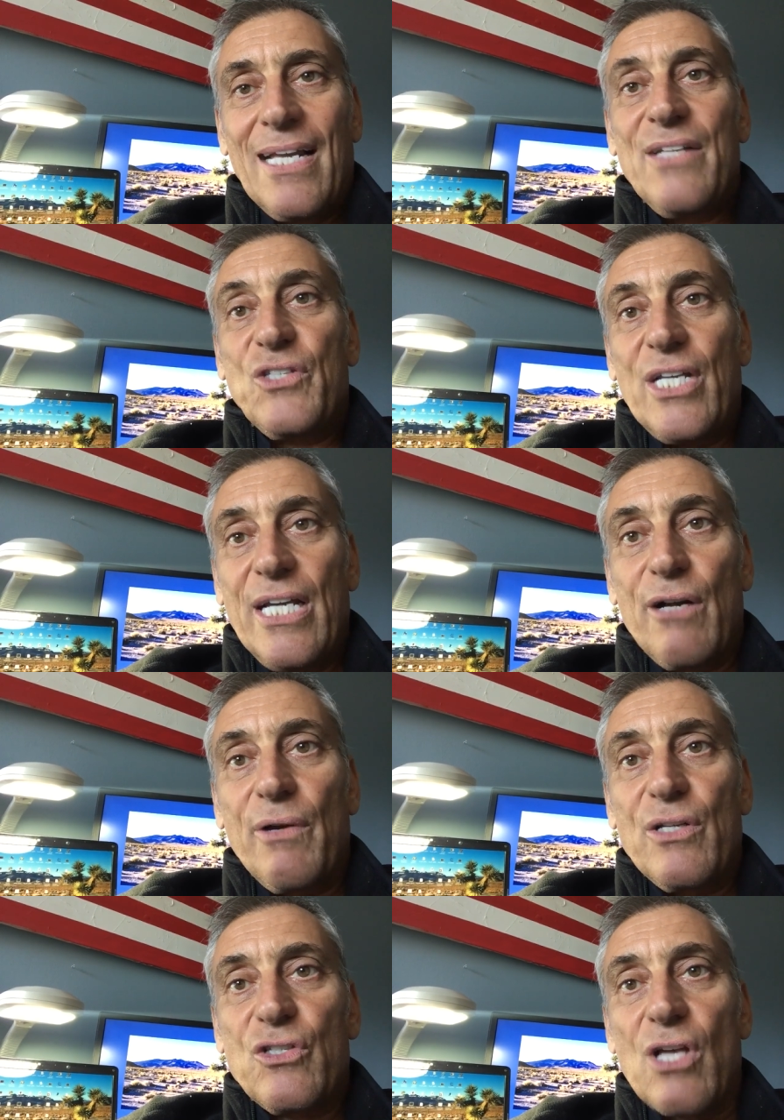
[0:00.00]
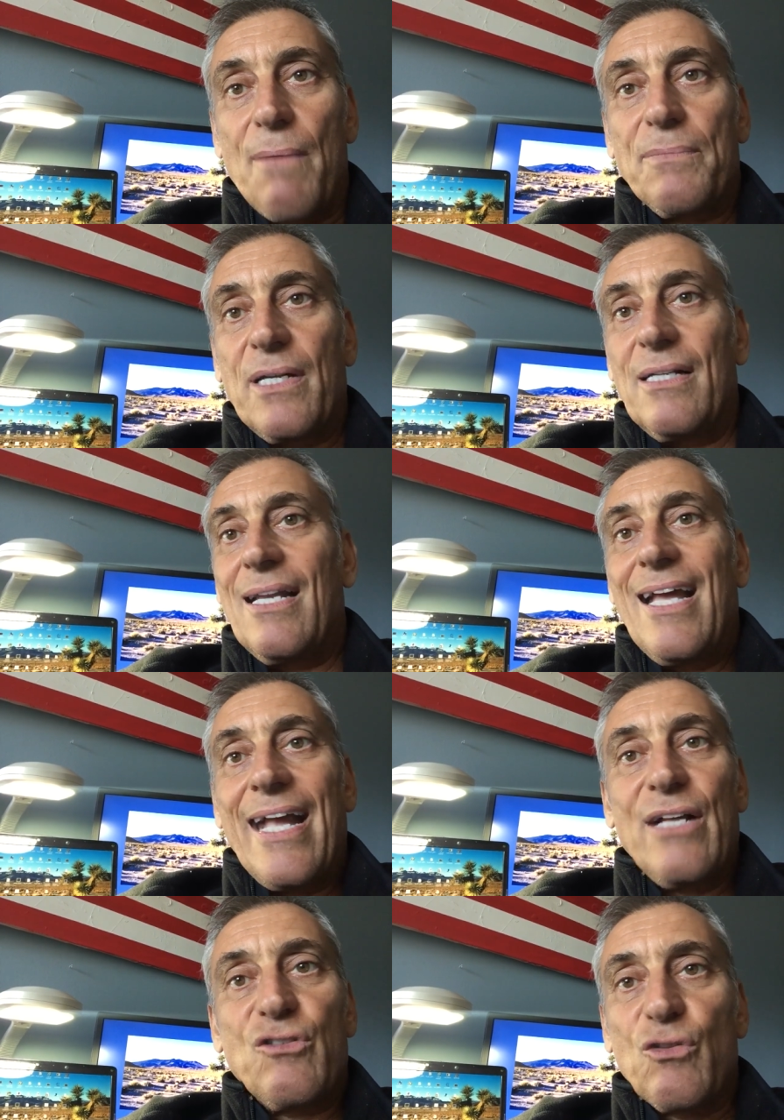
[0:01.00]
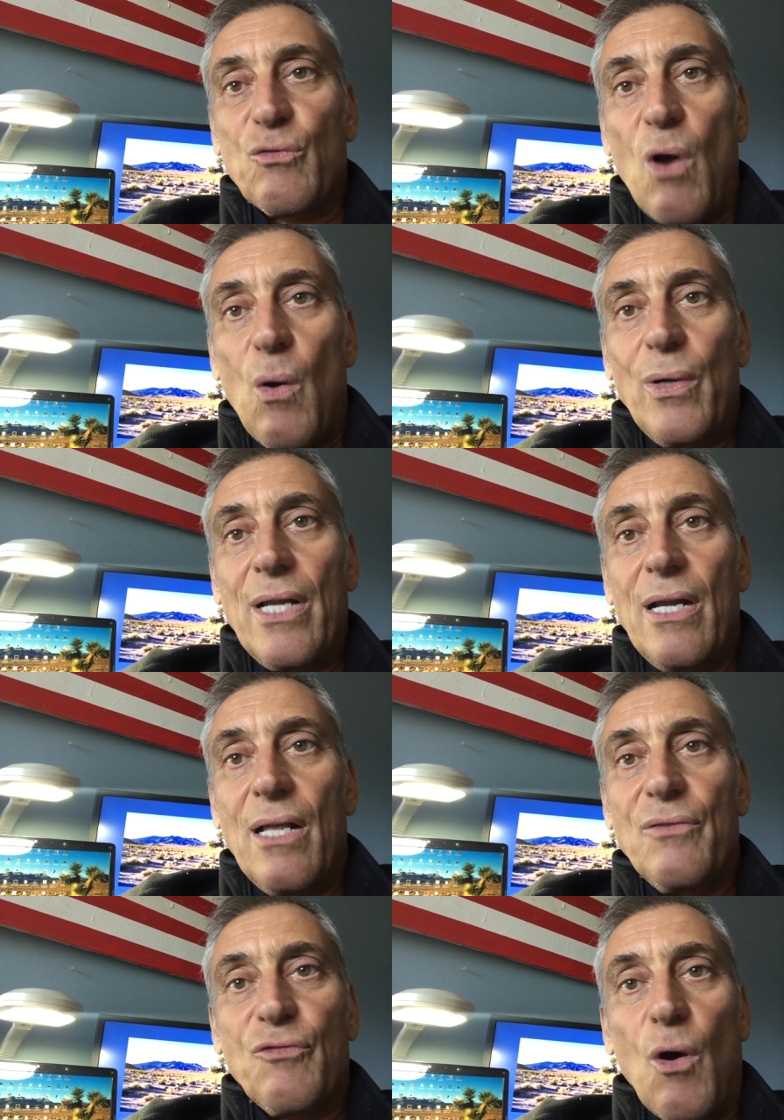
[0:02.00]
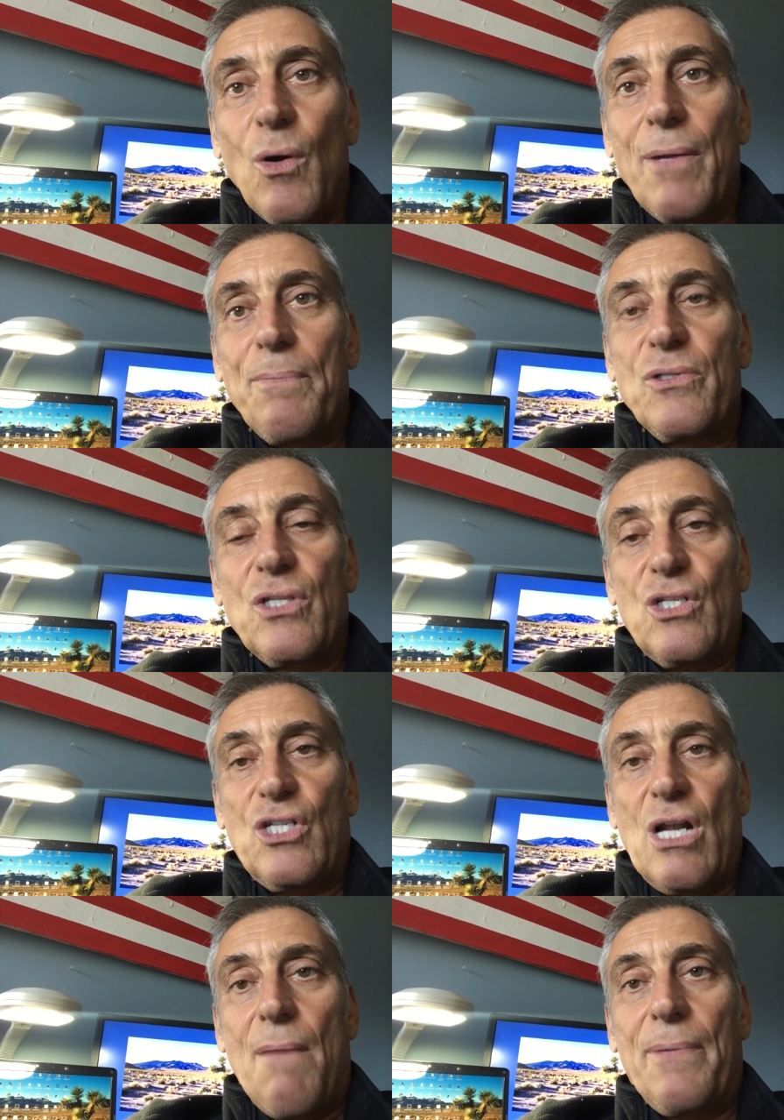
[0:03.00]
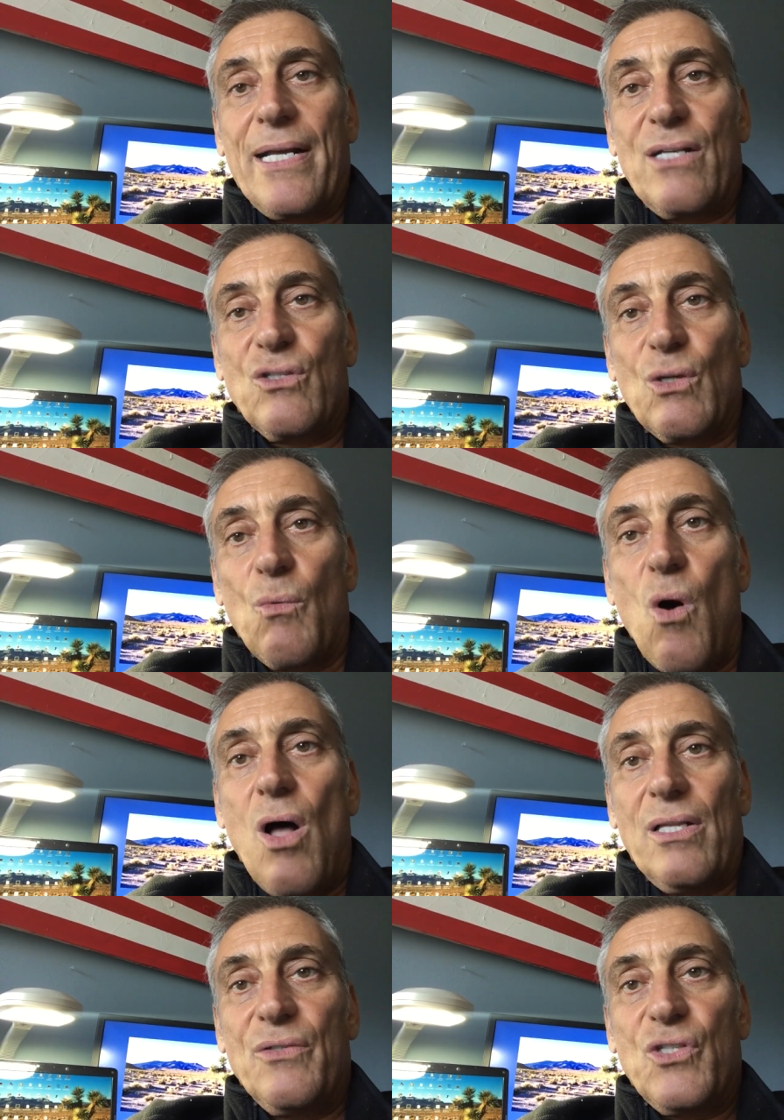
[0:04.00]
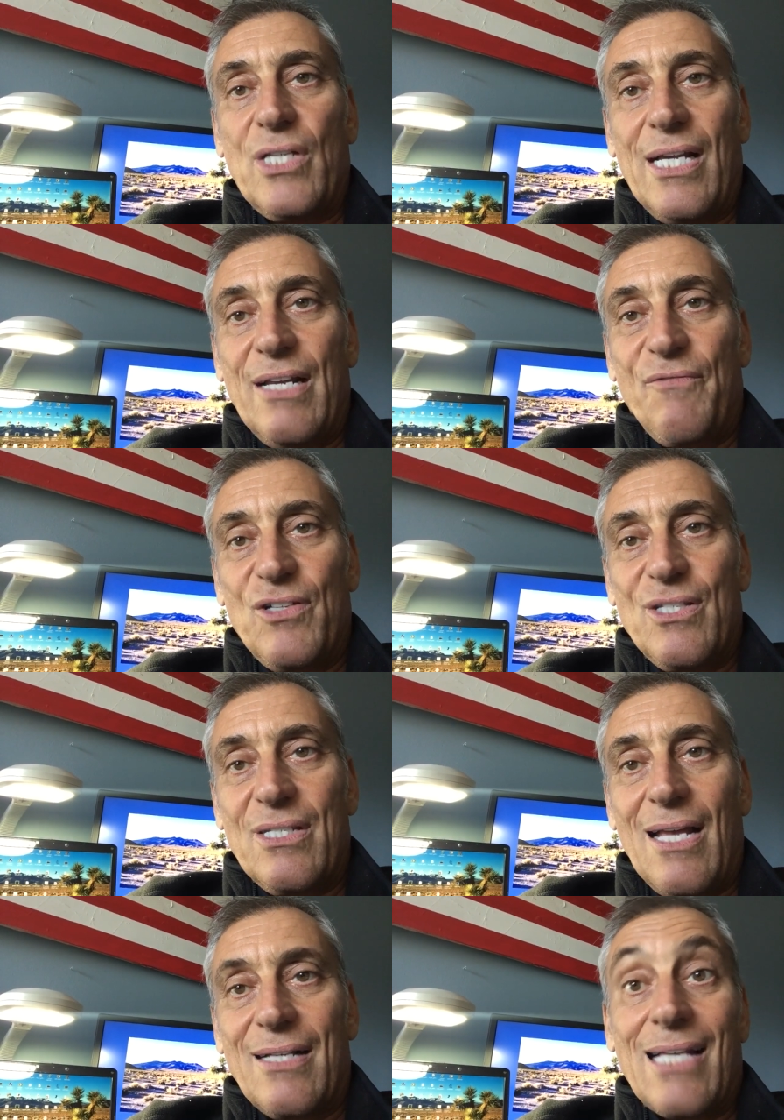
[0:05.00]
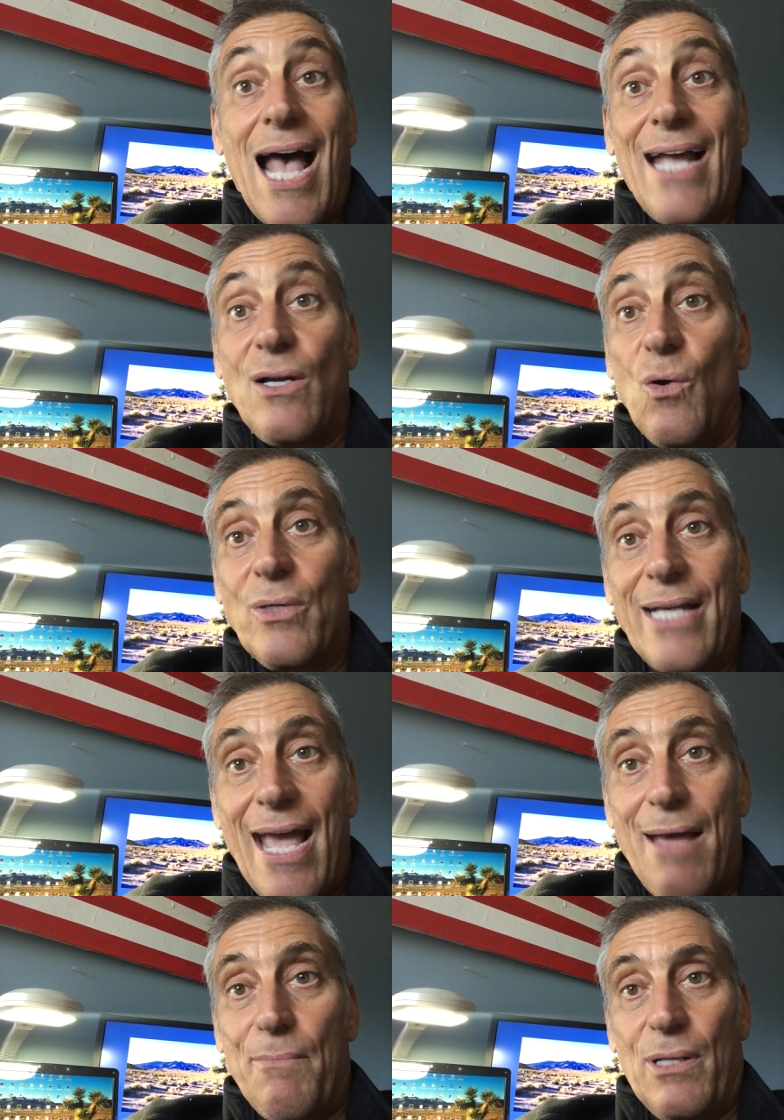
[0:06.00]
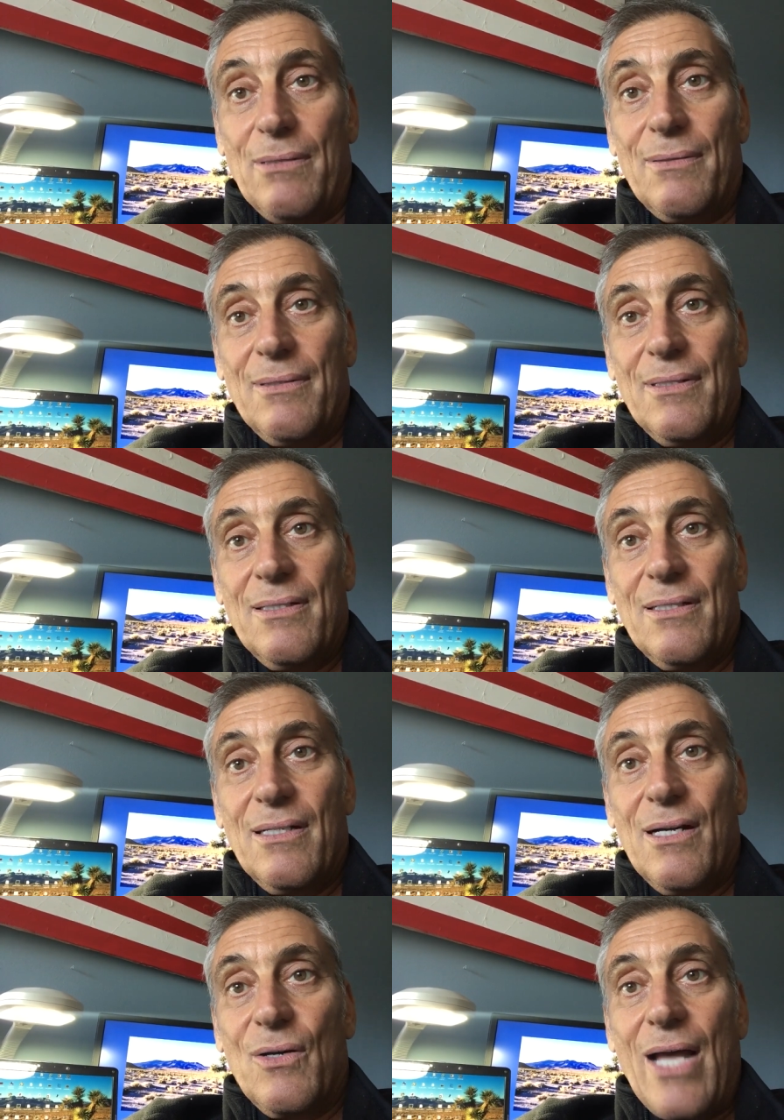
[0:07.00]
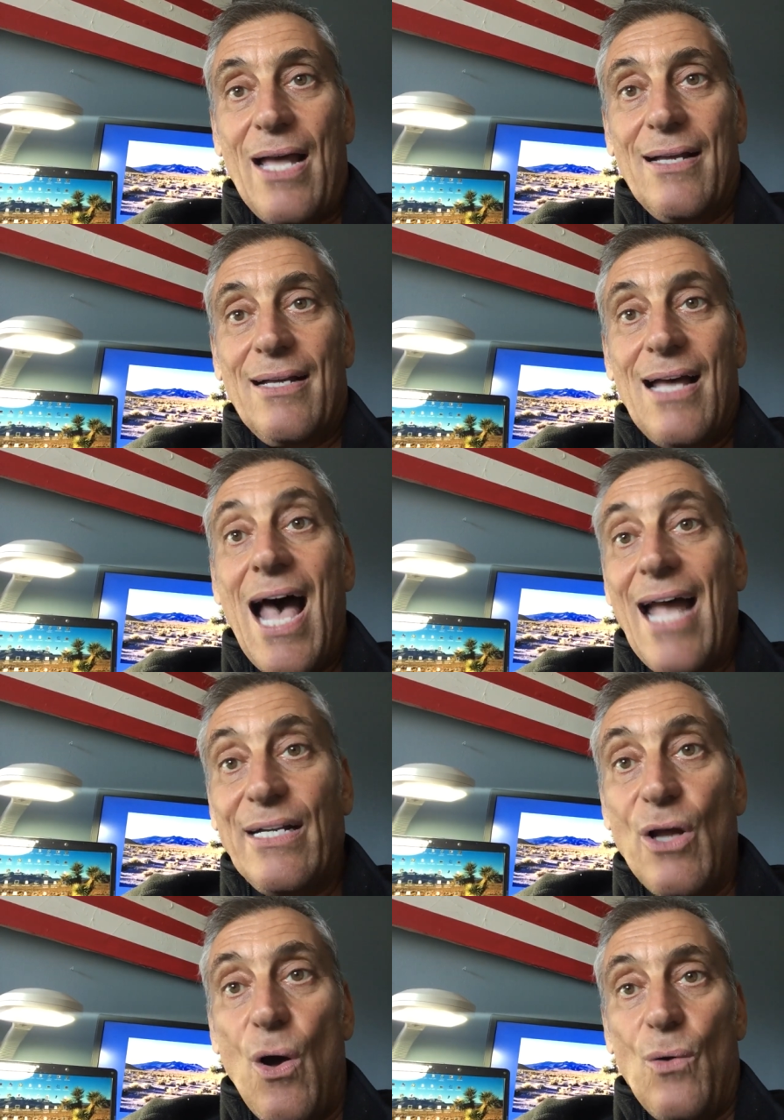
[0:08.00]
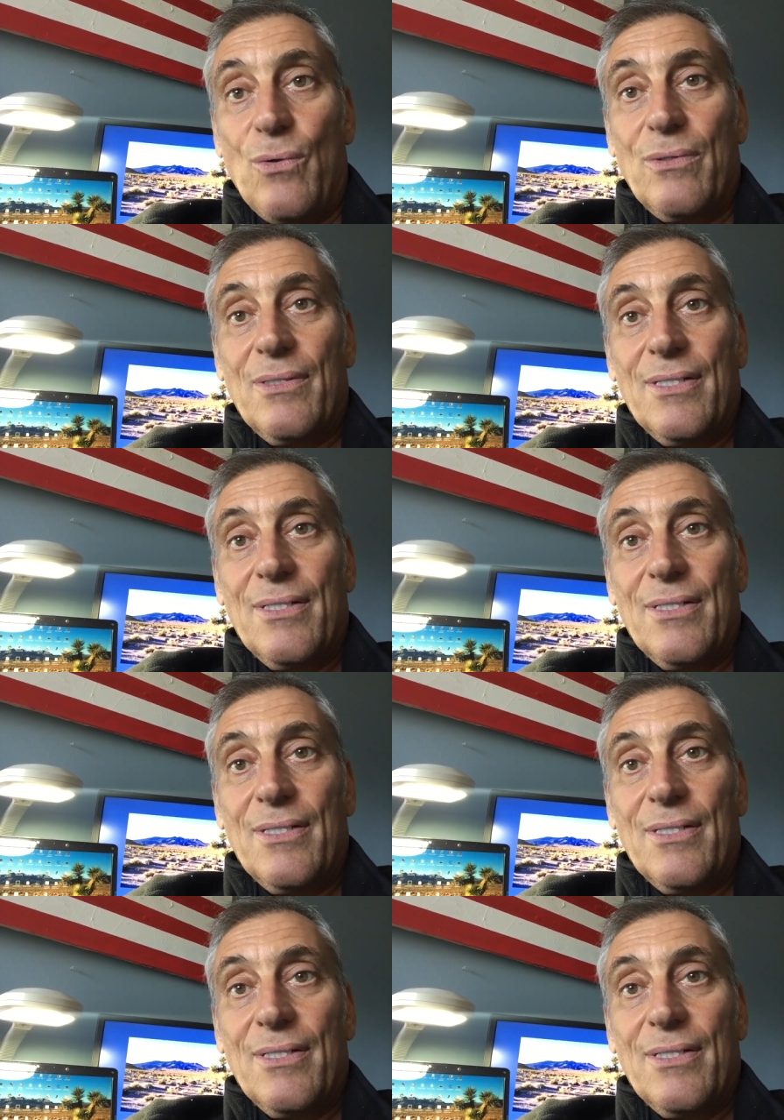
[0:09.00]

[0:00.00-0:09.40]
it's hearing something, it's throwing it throwing a position up against the wall and seeing if it sticks. I don't gamble. Okay? I know.